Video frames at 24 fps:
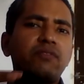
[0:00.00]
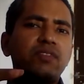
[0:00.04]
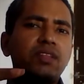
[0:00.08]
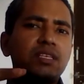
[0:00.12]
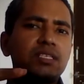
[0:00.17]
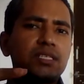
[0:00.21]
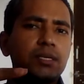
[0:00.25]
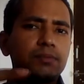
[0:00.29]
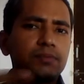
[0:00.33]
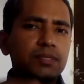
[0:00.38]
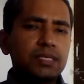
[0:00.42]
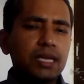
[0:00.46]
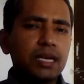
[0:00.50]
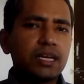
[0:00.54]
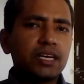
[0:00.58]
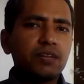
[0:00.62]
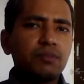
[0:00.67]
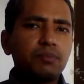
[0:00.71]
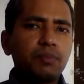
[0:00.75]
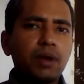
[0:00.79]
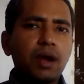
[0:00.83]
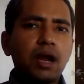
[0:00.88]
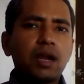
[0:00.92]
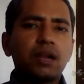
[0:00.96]
the
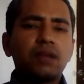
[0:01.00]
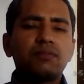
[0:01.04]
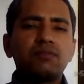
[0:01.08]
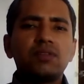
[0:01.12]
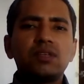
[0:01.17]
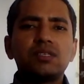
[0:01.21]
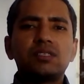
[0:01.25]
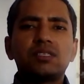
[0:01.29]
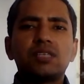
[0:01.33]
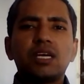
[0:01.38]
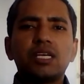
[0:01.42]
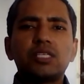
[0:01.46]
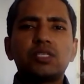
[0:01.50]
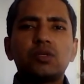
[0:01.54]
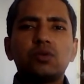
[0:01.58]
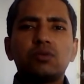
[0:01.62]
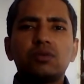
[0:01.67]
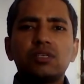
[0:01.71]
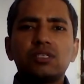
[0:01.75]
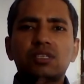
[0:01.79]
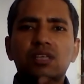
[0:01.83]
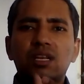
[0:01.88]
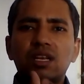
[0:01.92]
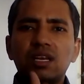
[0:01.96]
substantive part of the statute
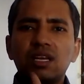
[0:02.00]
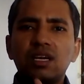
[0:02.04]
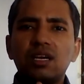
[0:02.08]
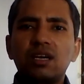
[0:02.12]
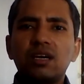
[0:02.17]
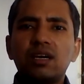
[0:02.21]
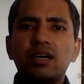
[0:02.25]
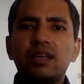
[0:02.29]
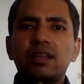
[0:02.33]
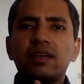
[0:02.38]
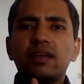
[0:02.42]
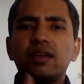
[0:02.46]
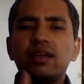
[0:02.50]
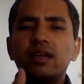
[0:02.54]
is clear,